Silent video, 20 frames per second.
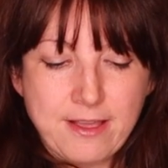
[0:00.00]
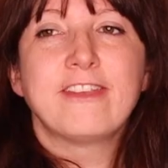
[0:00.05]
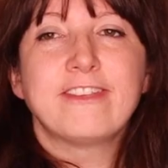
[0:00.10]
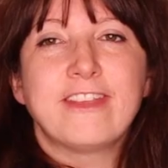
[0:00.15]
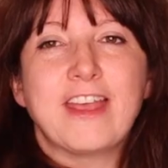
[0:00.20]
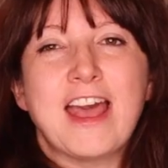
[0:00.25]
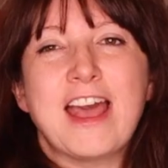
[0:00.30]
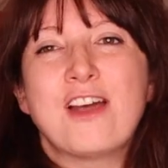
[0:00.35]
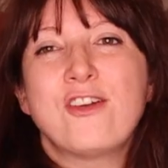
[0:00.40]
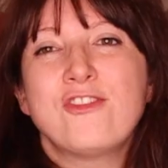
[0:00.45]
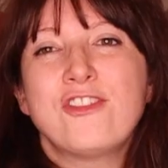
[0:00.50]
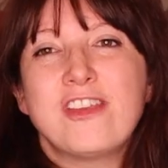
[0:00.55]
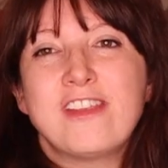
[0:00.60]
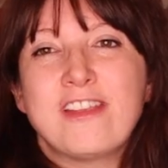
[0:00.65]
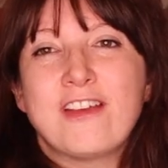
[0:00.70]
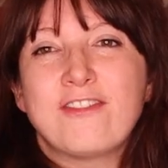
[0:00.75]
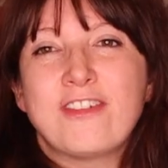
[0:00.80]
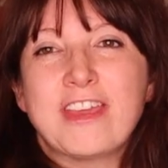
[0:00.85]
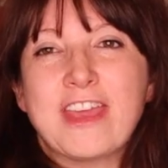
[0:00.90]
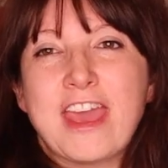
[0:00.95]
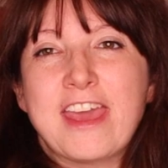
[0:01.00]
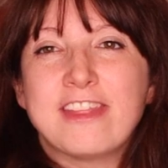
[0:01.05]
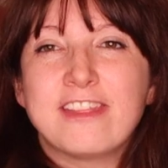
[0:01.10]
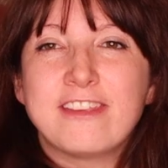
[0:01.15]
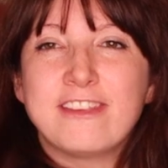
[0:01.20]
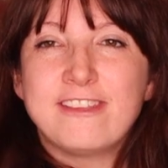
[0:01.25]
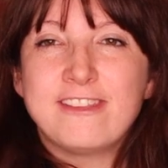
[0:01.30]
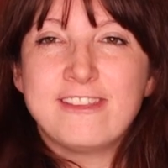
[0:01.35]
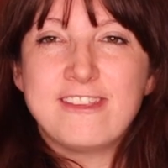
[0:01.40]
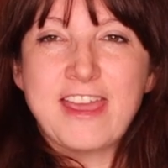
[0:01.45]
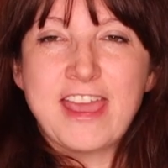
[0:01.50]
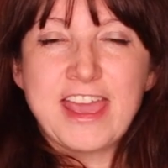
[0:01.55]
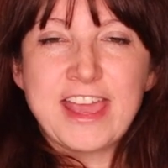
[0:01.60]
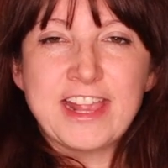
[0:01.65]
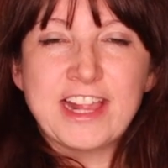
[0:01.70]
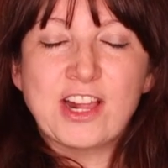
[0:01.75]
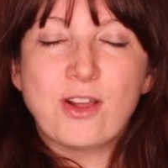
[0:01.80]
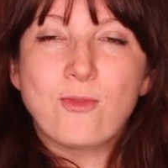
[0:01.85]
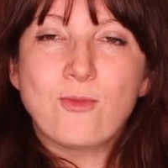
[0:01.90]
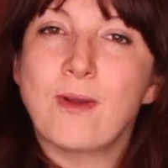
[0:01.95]
So how do you navigate this
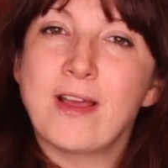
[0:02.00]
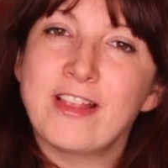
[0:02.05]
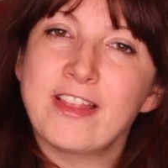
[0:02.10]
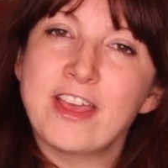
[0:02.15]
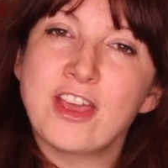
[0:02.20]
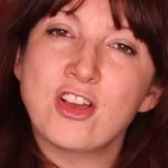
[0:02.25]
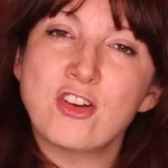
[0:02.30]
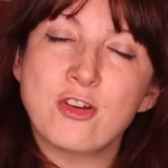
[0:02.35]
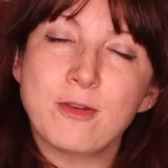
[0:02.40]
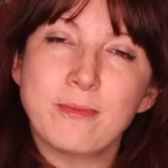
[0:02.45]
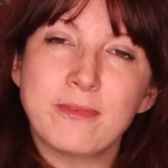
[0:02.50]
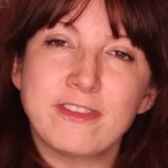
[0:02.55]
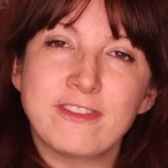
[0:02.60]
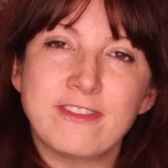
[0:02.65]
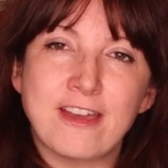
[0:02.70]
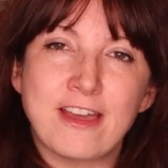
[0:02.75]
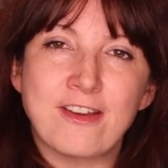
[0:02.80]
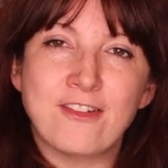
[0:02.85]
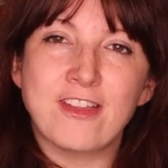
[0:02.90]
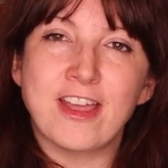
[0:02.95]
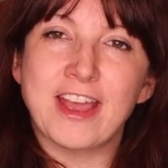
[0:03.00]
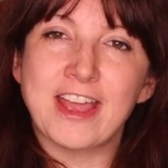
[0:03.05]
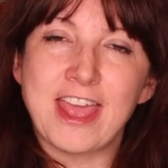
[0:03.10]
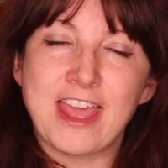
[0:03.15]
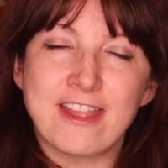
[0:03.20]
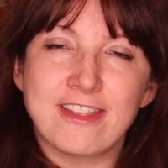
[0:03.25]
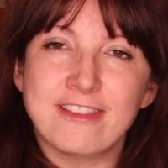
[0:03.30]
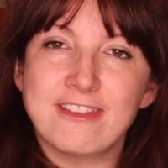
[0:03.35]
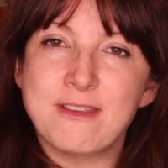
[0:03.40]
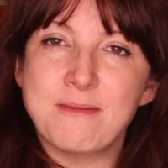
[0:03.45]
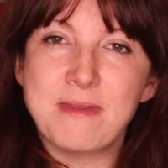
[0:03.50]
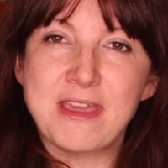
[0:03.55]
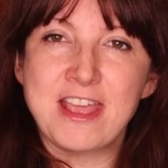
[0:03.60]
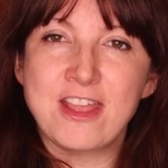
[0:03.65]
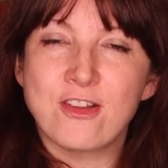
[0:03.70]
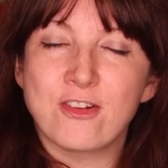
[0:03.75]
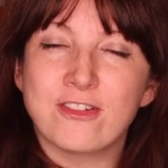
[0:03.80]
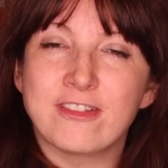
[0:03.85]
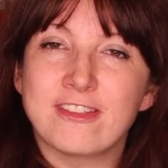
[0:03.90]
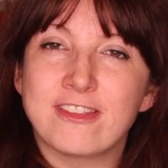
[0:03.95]
stage? Well, it comes down again to
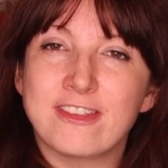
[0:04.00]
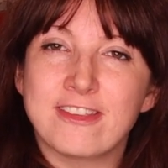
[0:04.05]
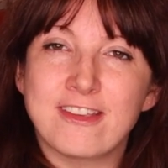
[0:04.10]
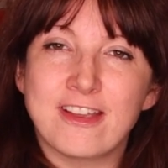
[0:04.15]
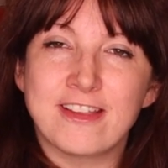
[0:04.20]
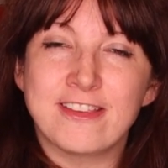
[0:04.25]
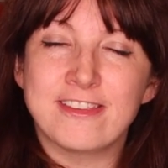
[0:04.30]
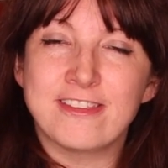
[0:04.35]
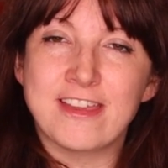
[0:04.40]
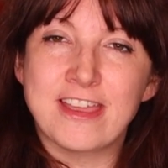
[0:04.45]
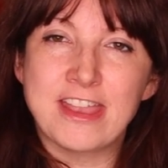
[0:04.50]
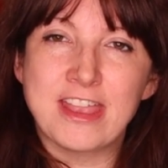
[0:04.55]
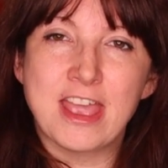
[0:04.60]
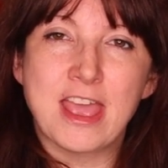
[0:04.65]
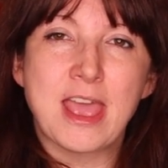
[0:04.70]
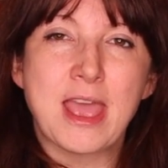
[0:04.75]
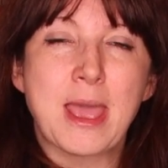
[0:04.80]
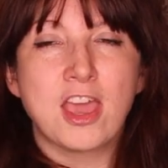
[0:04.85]
being understanding.